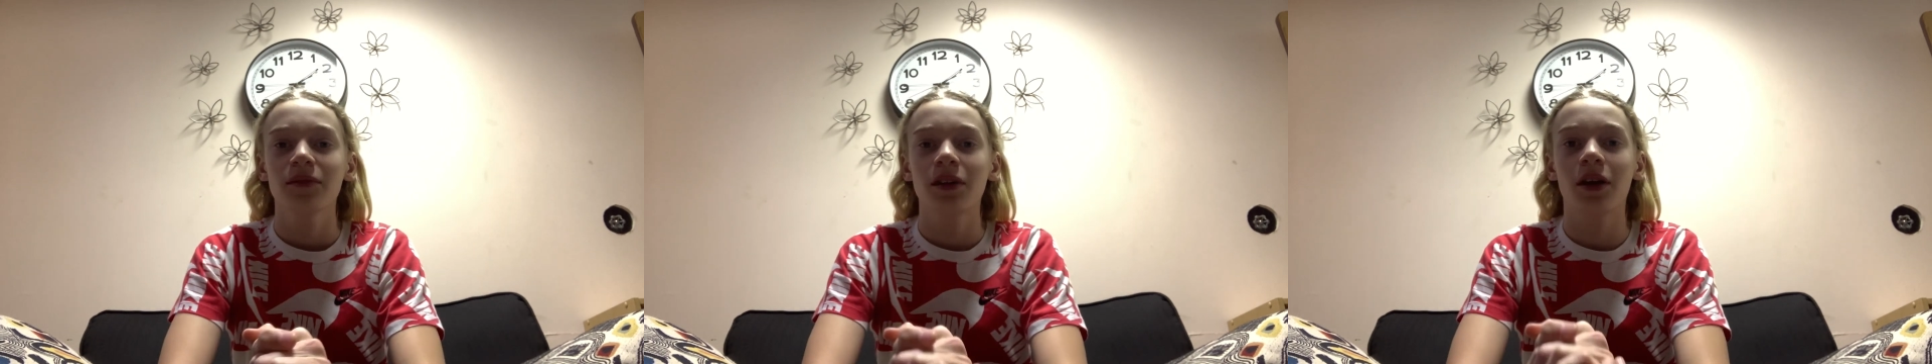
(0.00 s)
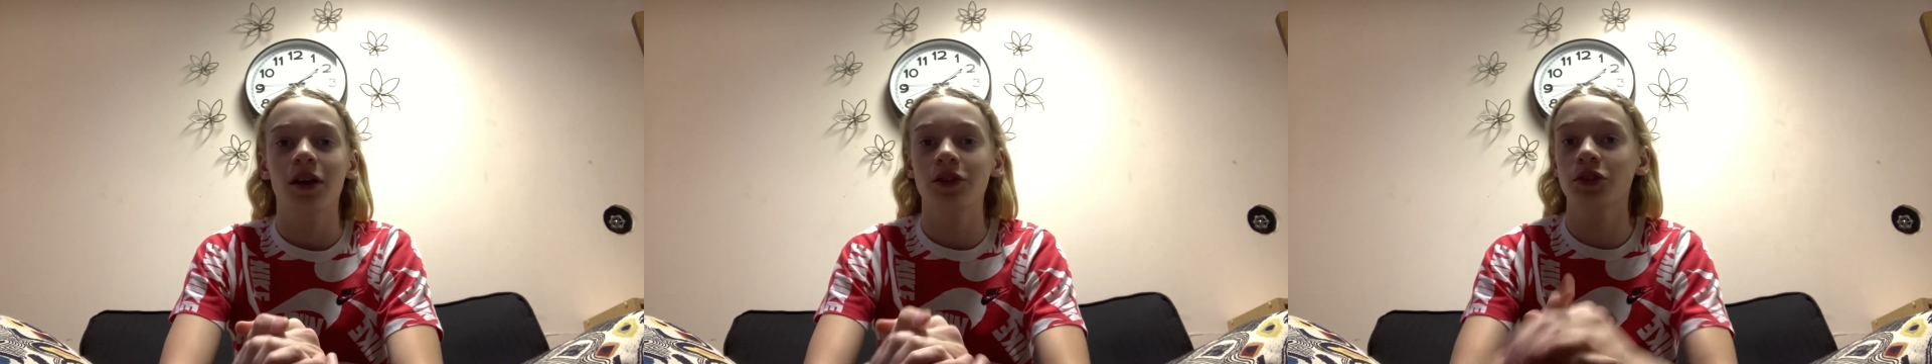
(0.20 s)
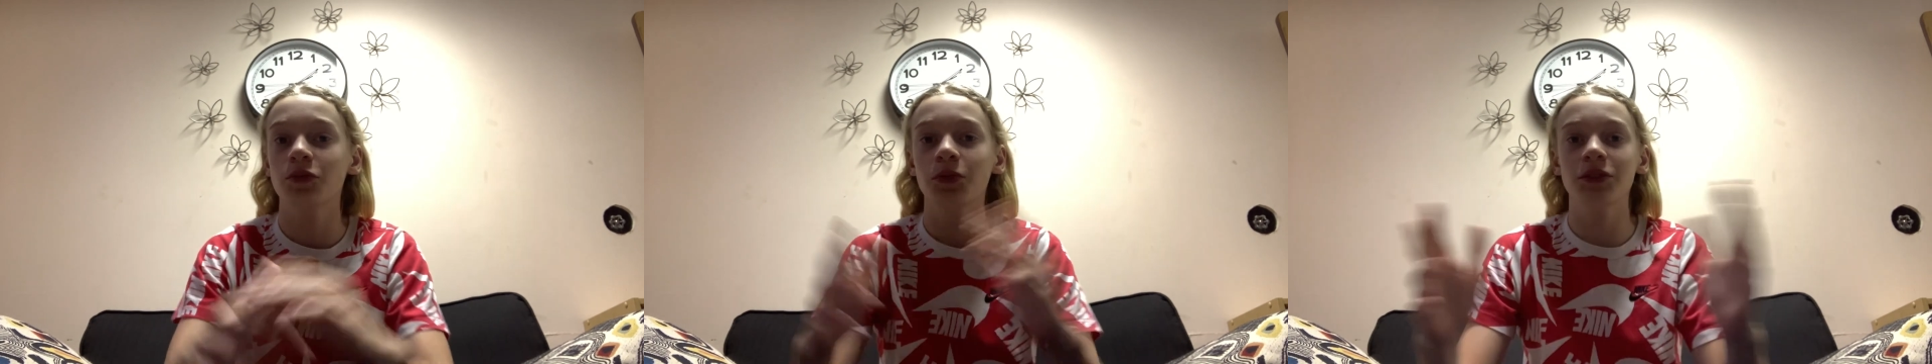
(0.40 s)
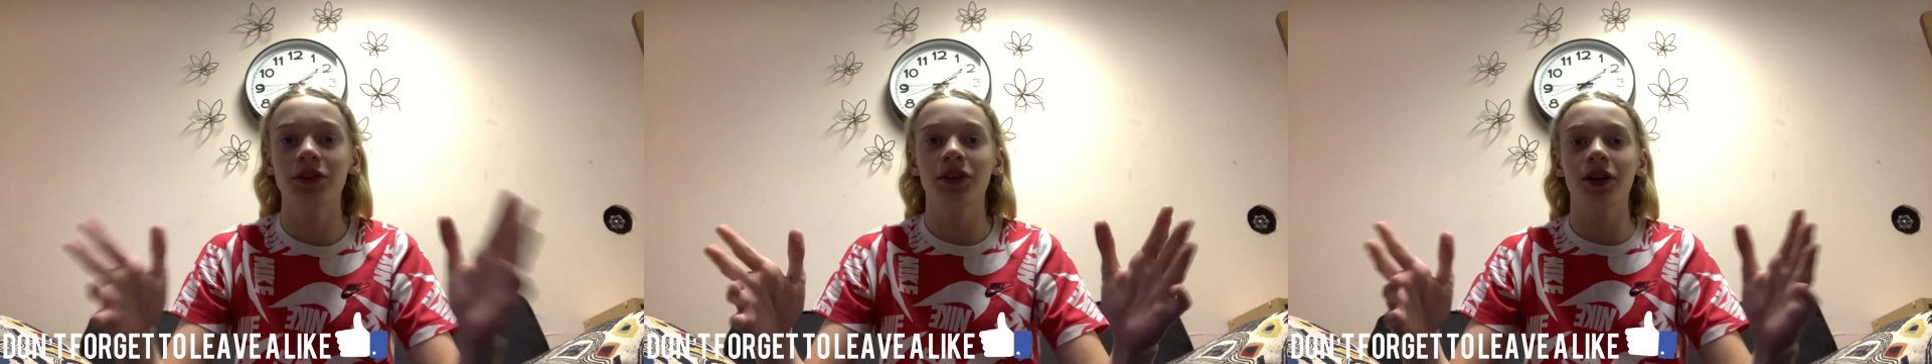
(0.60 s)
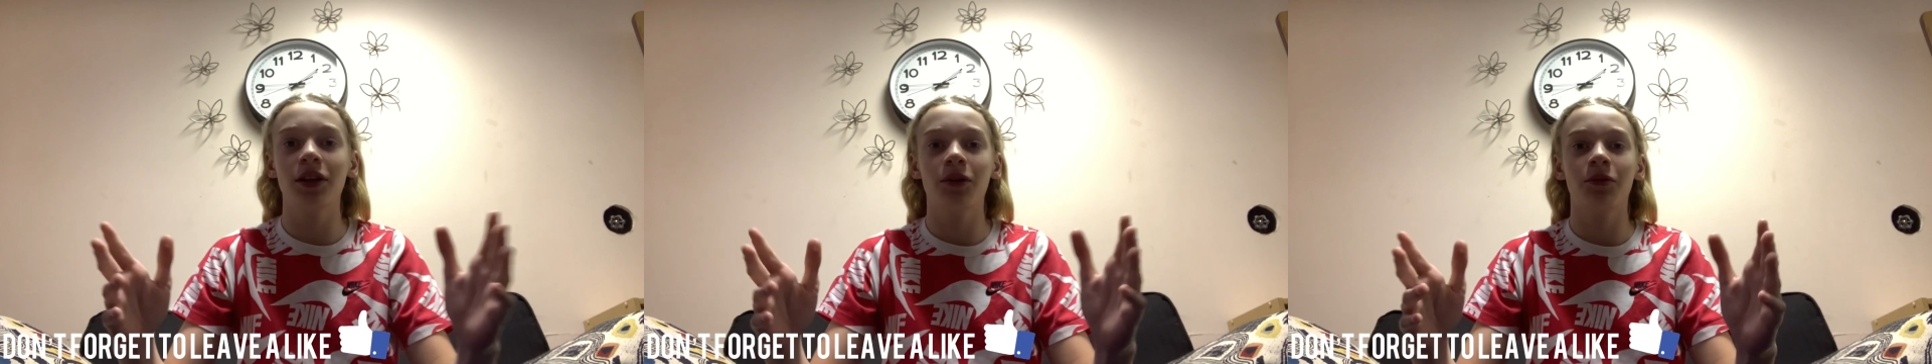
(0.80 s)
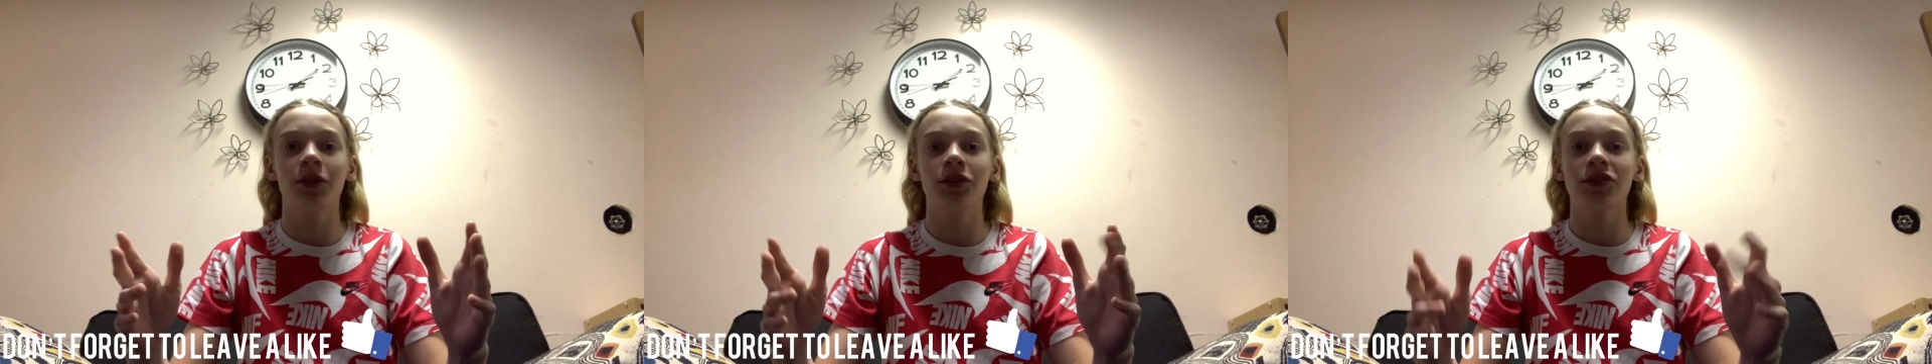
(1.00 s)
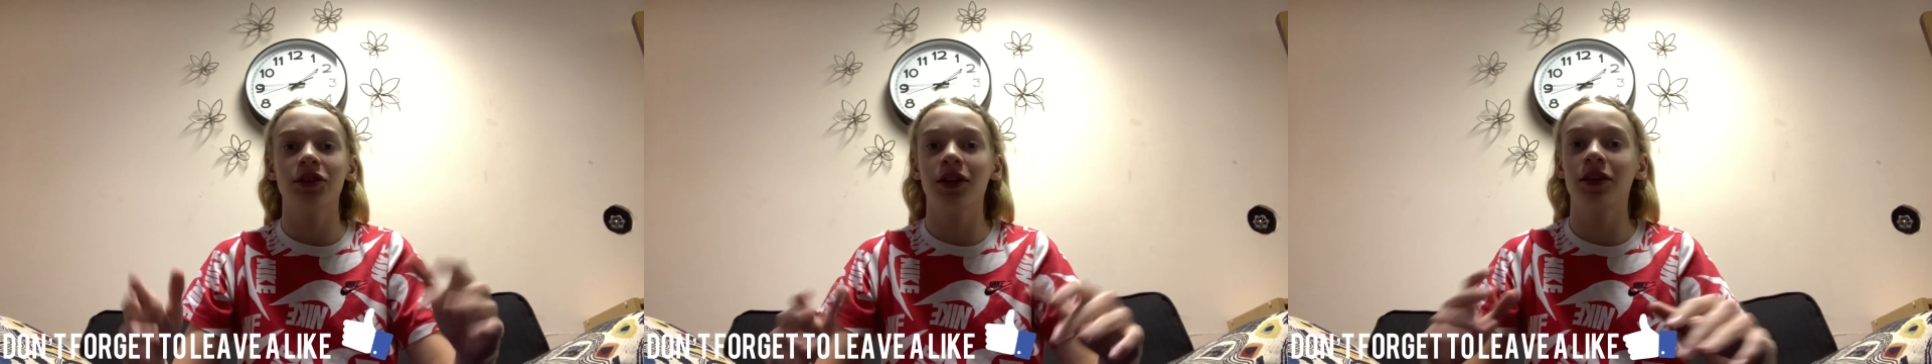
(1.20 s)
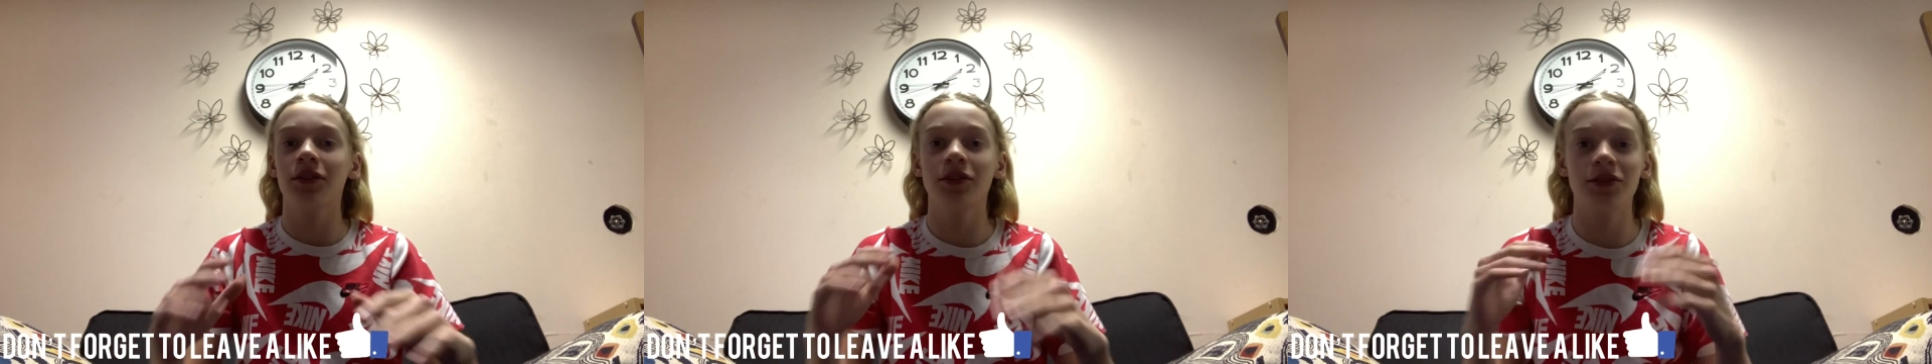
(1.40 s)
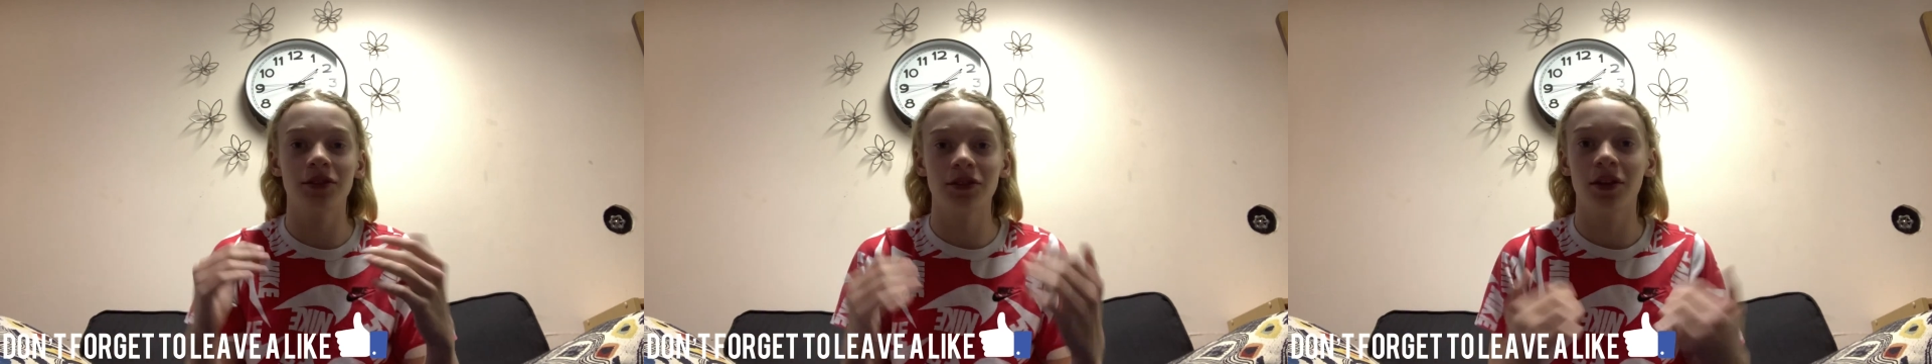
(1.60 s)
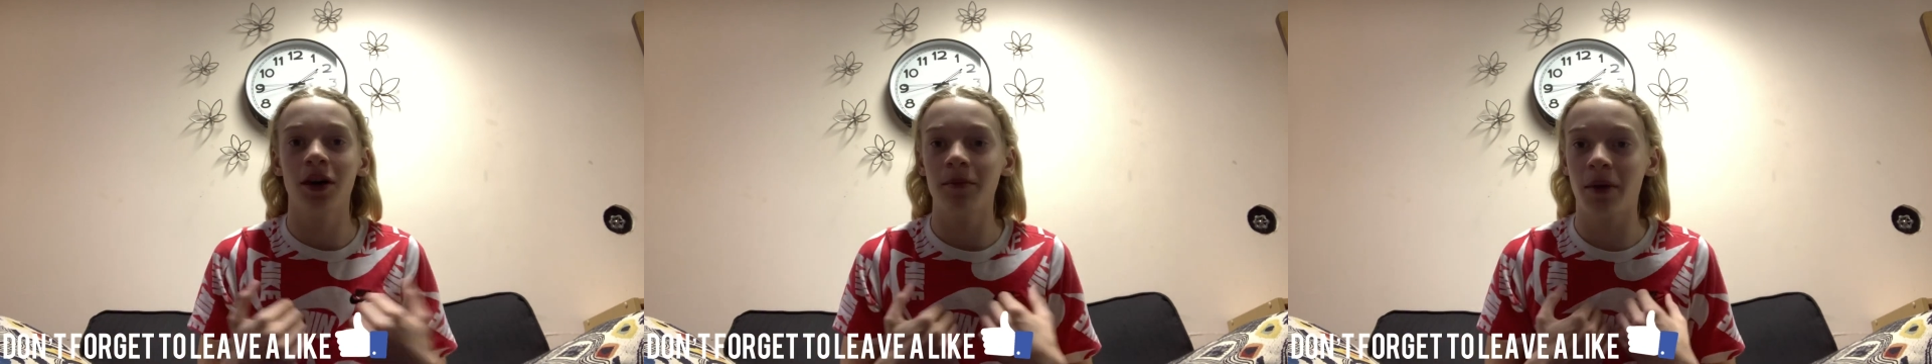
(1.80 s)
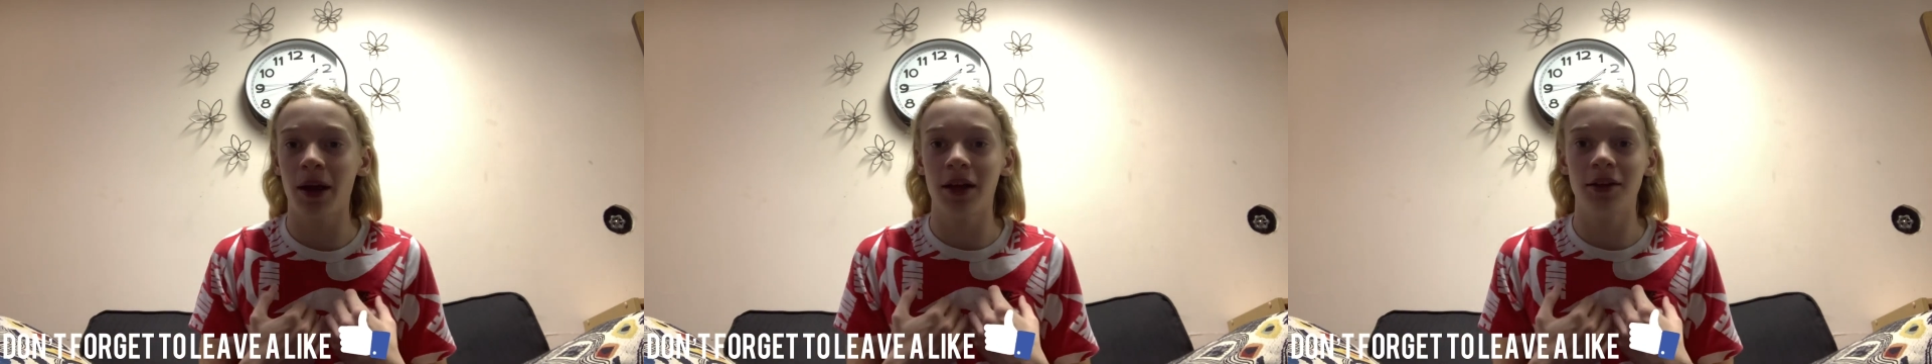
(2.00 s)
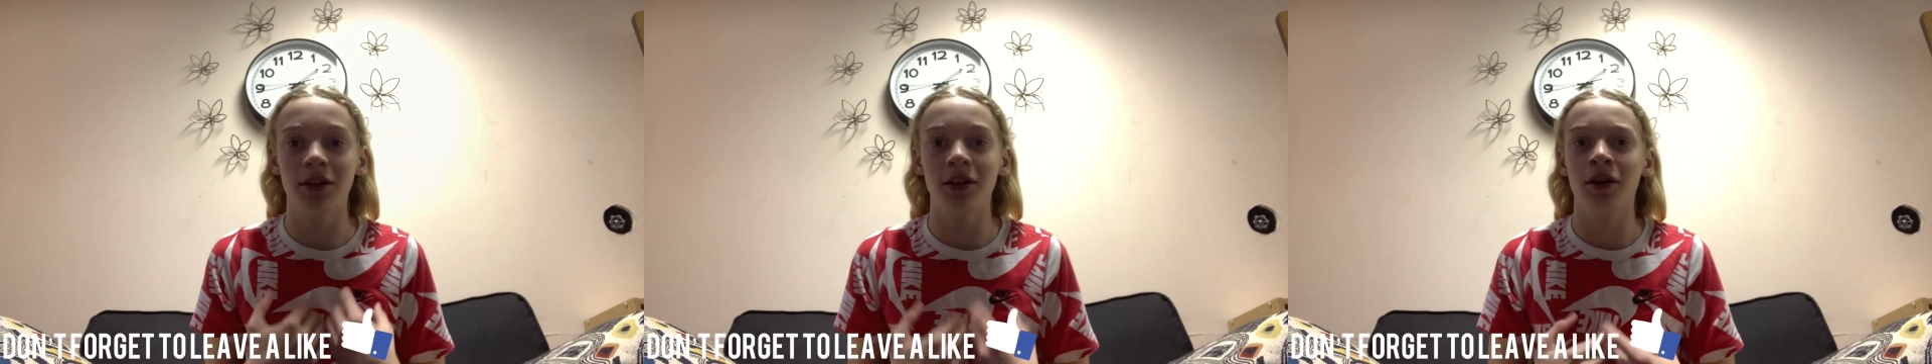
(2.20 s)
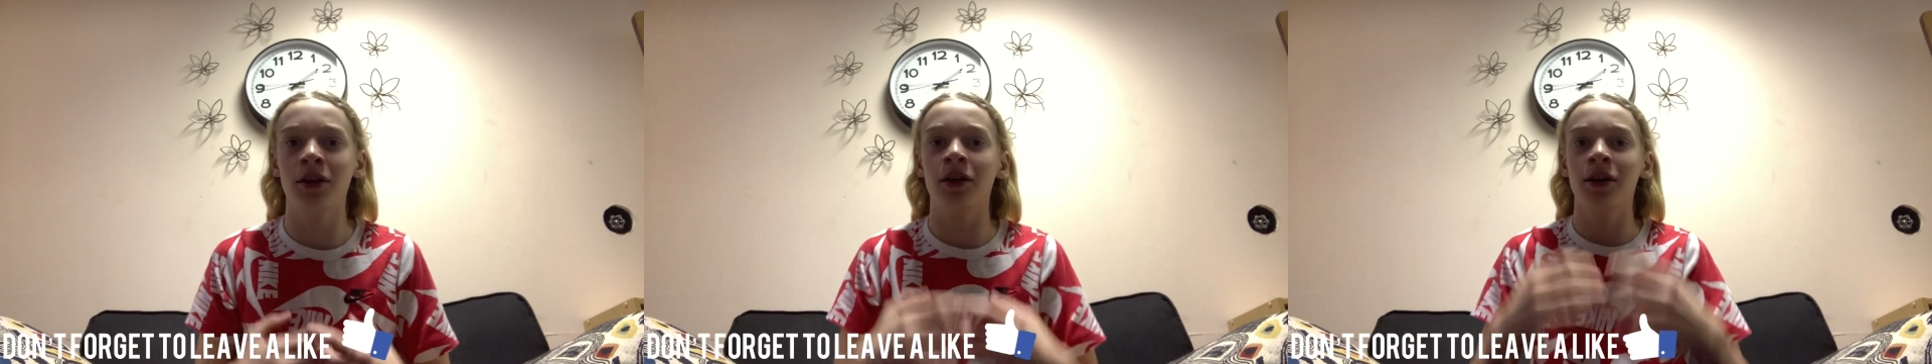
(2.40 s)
Uh, just once again, I want to say this is not my idea.